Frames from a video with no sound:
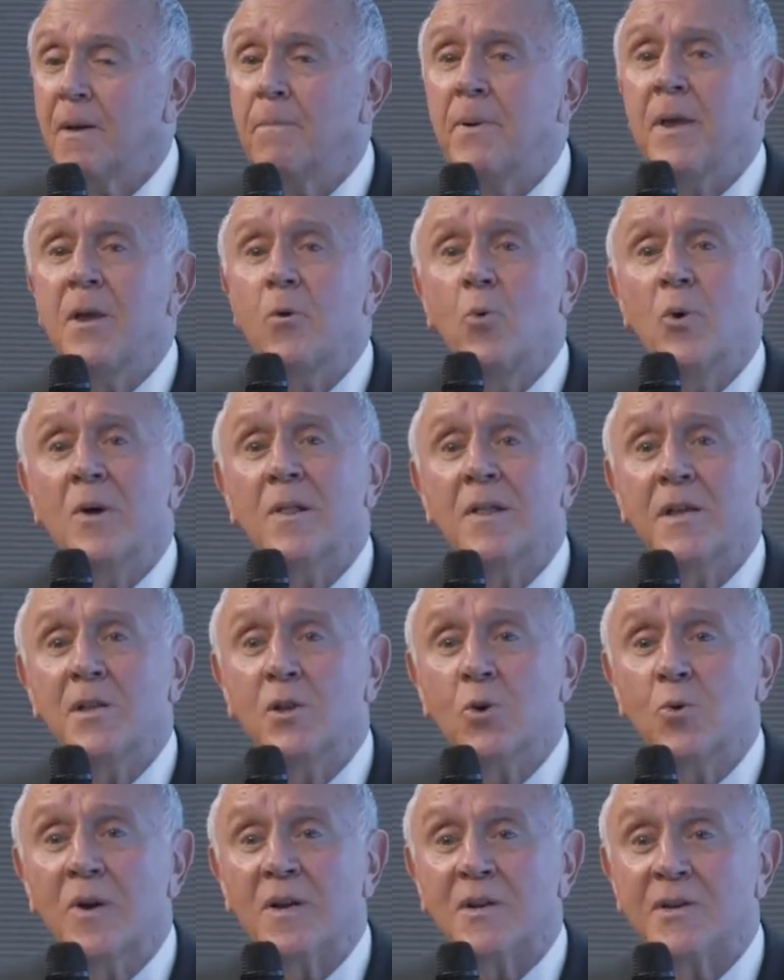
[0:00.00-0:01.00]
Be willing
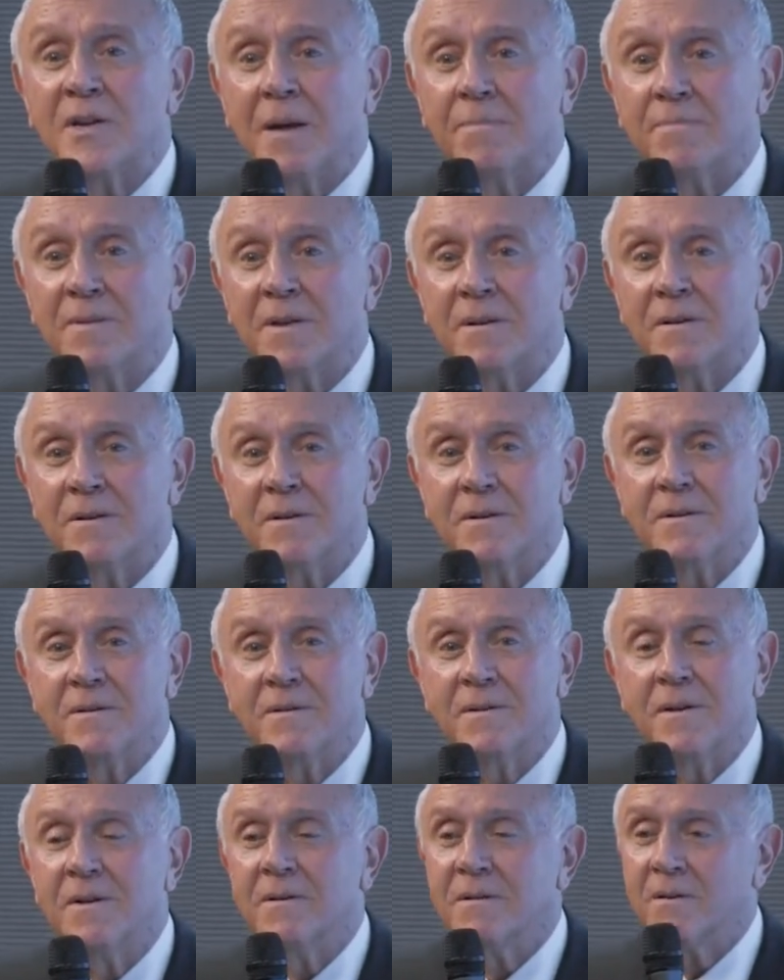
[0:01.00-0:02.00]
to accept it.
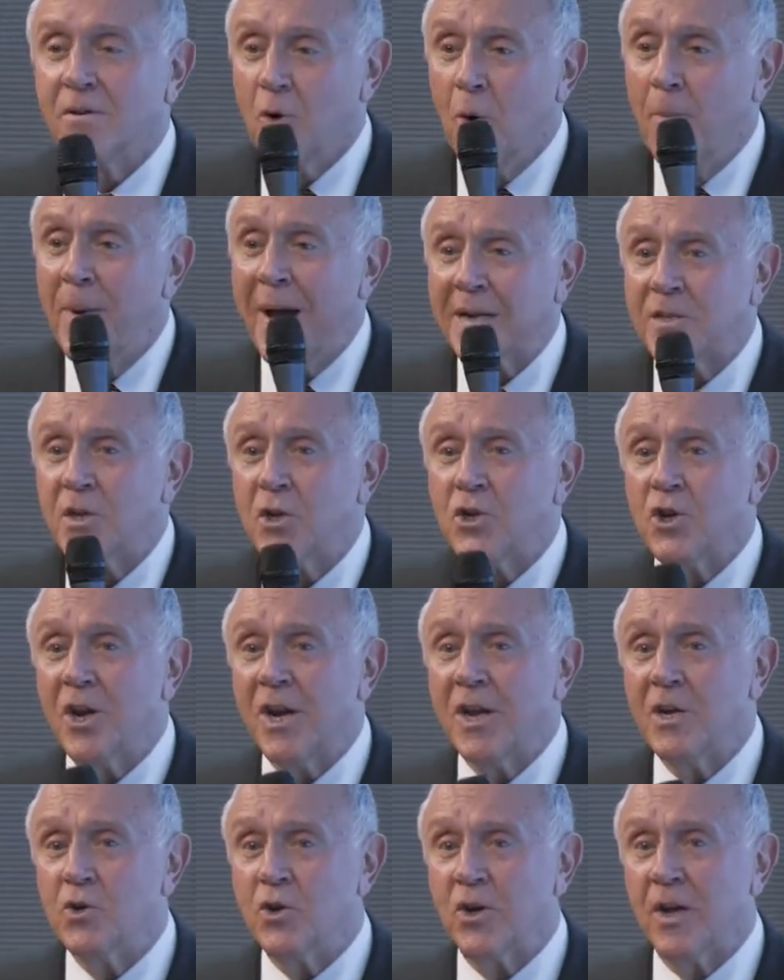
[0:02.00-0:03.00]
Go back to
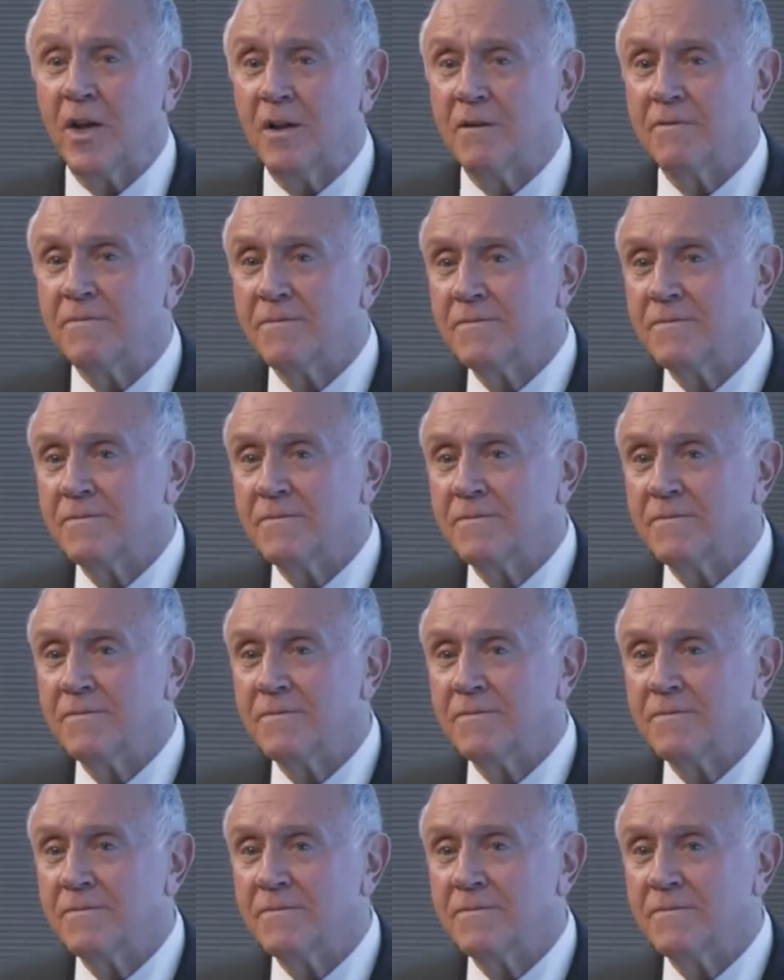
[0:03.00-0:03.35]
change again.